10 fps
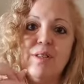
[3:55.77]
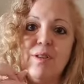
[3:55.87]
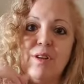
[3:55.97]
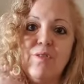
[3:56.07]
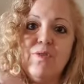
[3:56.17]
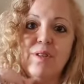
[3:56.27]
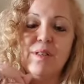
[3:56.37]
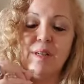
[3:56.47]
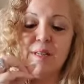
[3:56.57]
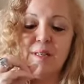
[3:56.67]
so the different
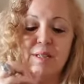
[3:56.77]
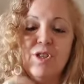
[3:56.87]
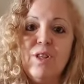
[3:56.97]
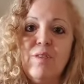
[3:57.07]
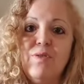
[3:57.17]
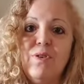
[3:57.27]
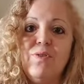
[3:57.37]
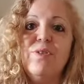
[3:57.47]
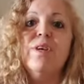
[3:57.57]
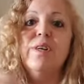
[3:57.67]
stitch that I've
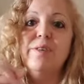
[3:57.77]
used.